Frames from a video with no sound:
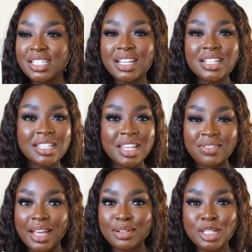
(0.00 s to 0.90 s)
does
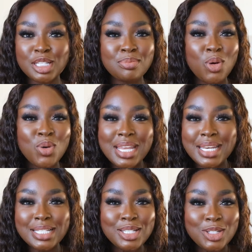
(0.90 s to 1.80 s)
give that
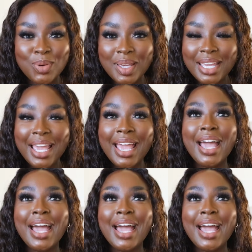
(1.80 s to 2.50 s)
smokiness to it.